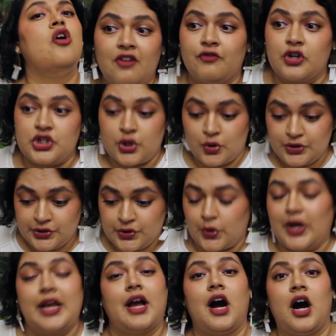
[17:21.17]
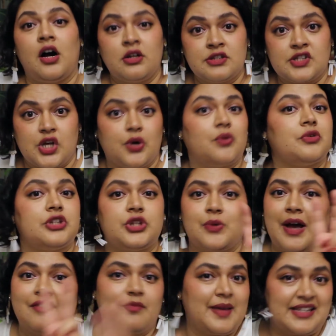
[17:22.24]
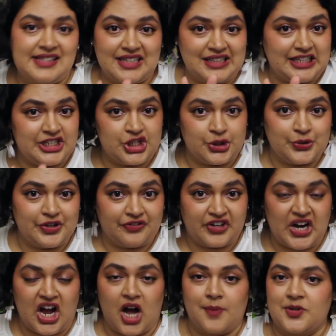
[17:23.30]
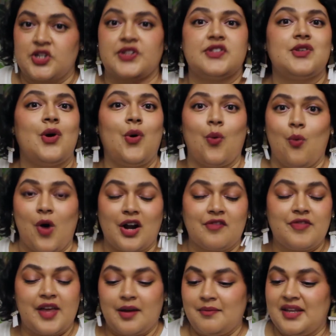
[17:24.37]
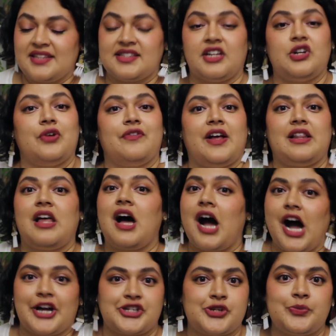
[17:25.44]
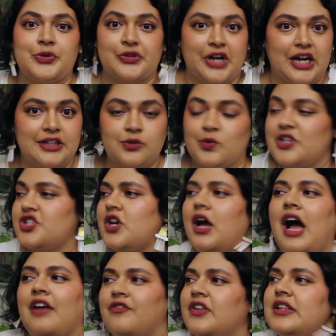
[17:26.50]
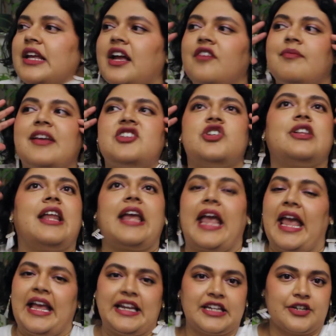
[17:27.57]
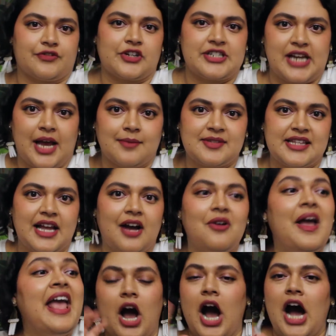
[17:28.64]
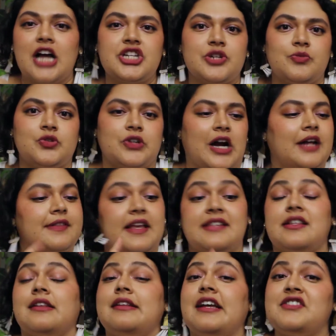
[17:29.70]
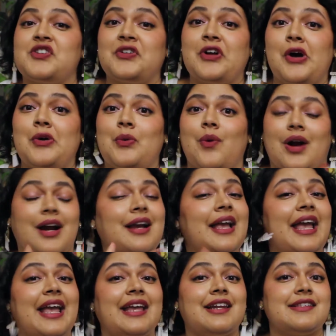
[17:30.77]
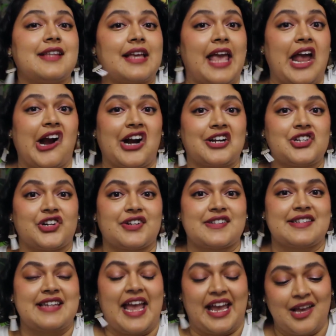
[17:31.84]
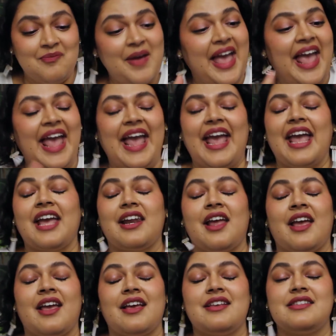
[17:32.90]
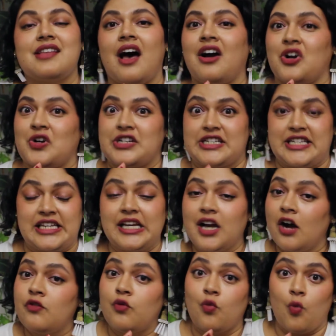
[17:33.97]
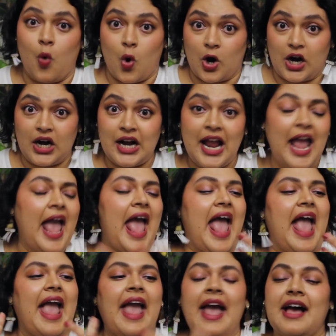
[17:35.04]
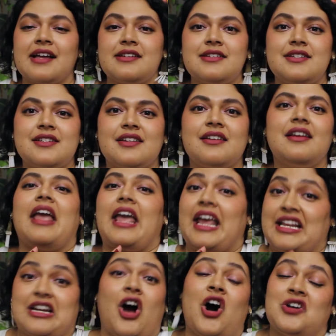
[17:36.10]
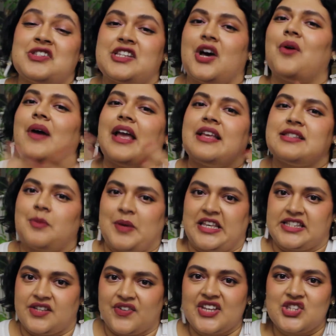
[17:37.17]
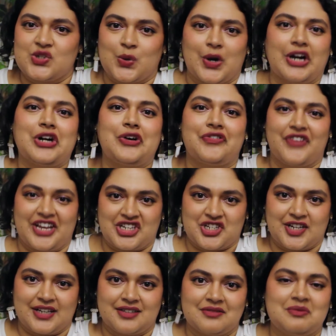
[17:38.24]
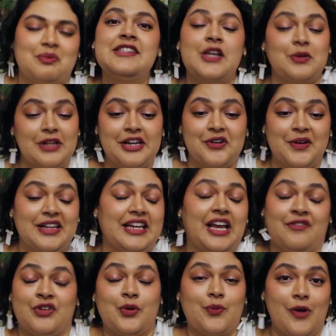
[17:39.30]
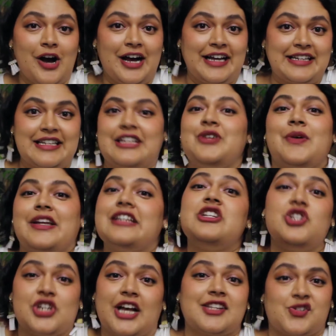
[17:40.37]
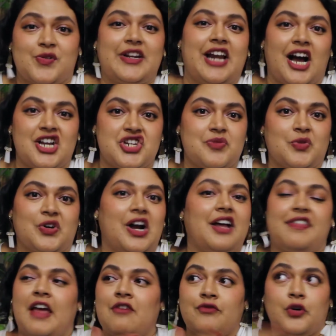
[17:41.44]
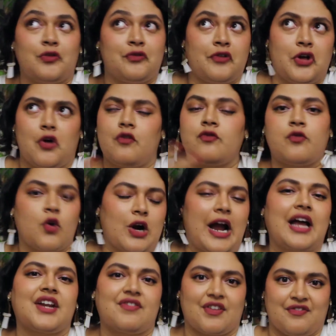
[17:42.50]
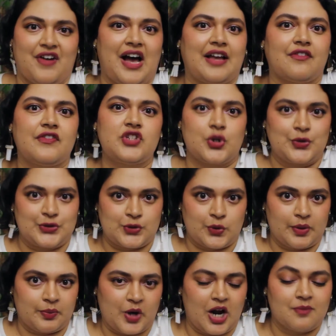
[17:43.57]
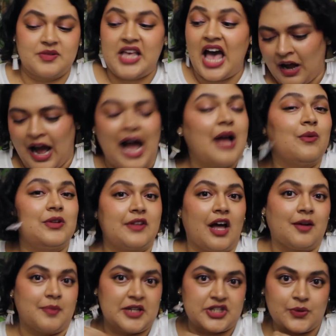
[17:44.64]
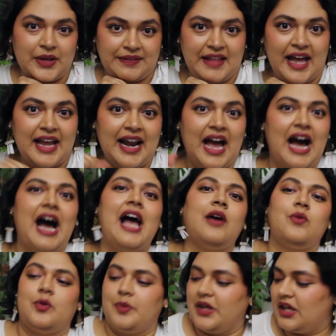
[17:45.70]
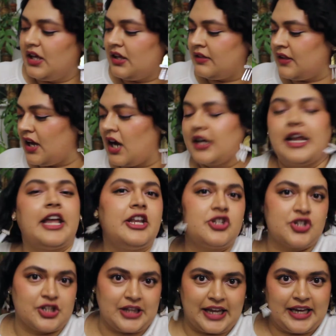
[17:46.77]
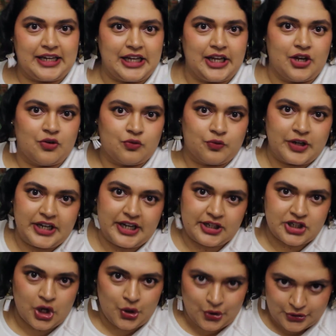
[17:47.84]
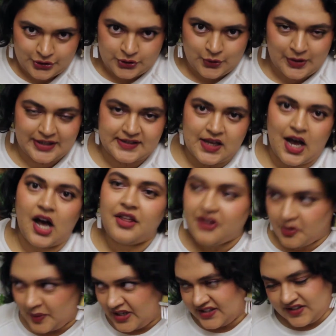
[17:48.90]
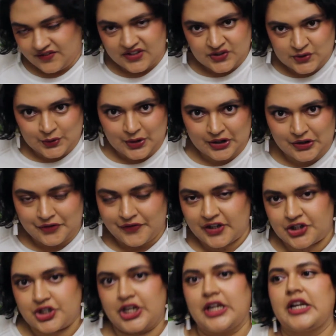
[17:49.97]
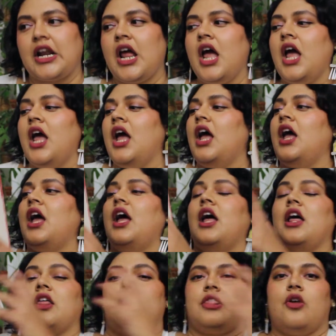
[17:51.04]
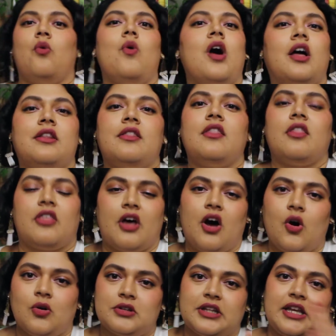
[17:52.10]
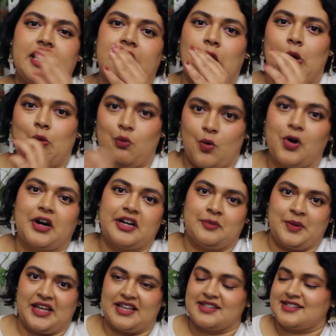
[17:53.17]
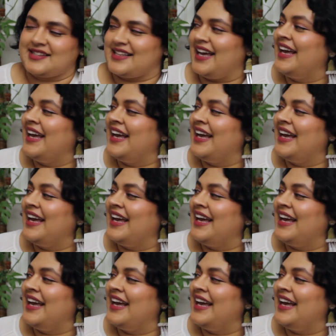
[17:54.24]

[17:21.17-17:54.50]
For Tolstoy, also, you have basically 2 different options. One of them is the novella Hadji Murat, which I feel like I've mentioned like 80 different times now. Hadji Murat is a lesser known work. It is a character's name. It is a critique of war, and it also is a piece of historical fiction. So literally, if you want, you can just read Hadji Murat and fulfill 4 out of the 5 Tolstoy prompts. I will not be doing that. I will be the unhinged lady reading Tolstoy's other piece of historical fiction, the one, the only, War and Peace.